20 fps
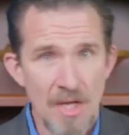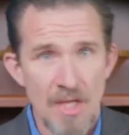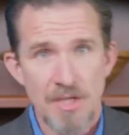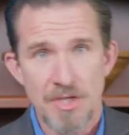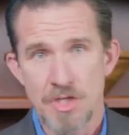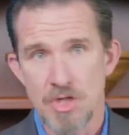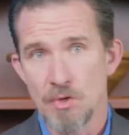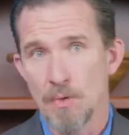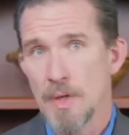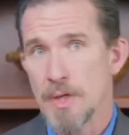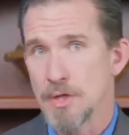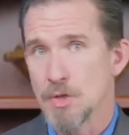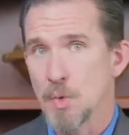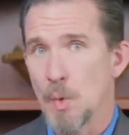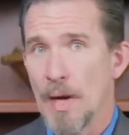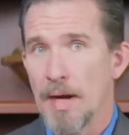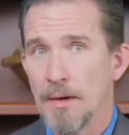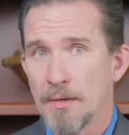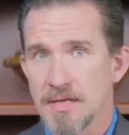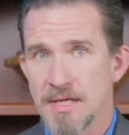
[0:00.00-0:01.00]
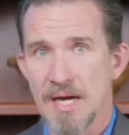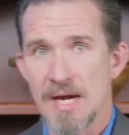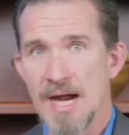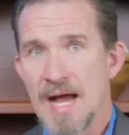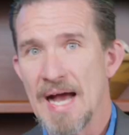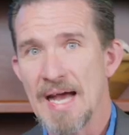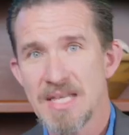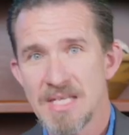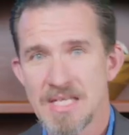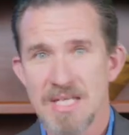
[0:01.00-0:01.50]
so he dwelt in an
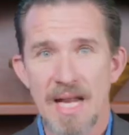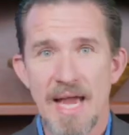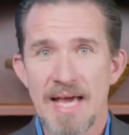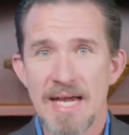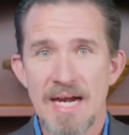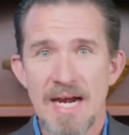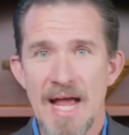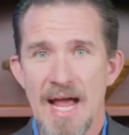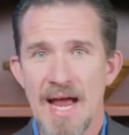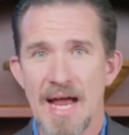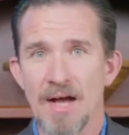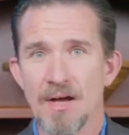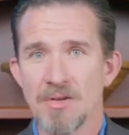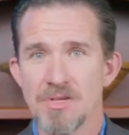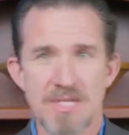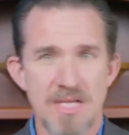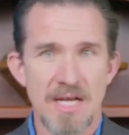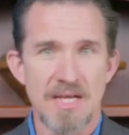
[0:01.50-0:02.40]
isolated house,